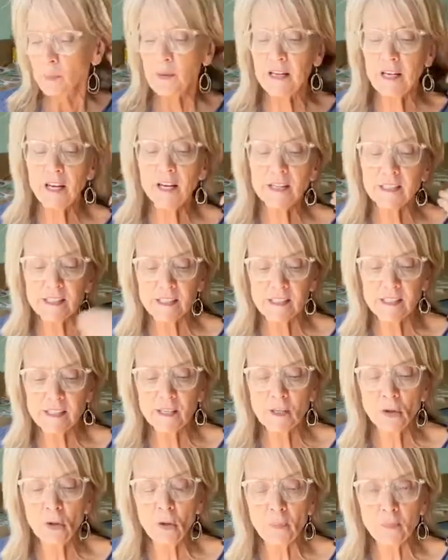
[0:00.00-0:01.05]
Because
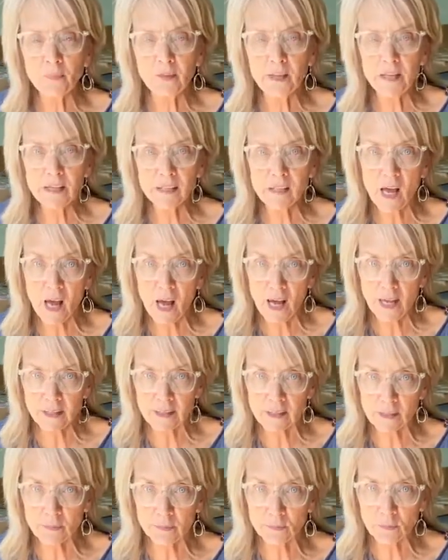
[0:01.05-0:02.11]
steel gets
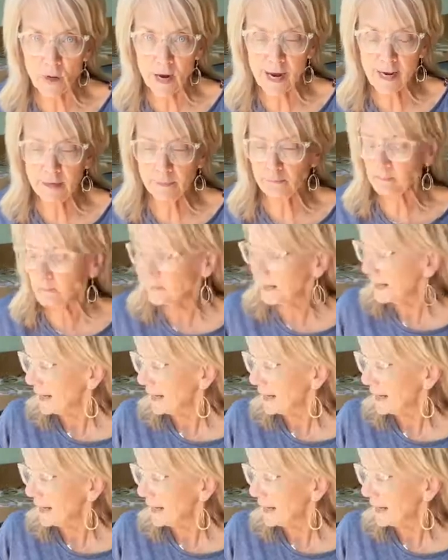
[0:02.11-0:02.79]
hot, right?